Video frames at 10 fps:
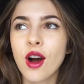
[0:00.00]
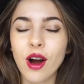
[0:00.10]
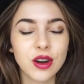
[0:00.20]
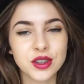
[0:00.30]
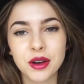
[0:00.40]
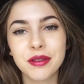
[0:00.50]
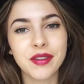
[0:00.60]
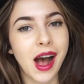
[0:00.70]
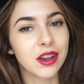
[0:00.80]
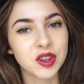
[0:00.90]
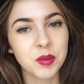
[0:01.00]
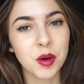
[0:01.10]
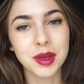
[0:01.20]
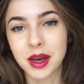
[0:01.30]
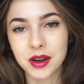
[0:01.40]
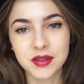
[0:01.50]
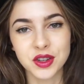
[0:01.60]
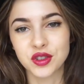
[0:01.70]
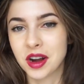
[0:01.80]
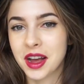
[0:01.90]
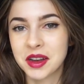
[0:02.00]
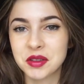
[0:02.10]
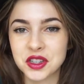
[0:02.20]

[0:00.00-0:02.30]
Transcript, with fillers: are so fashionable without even trying,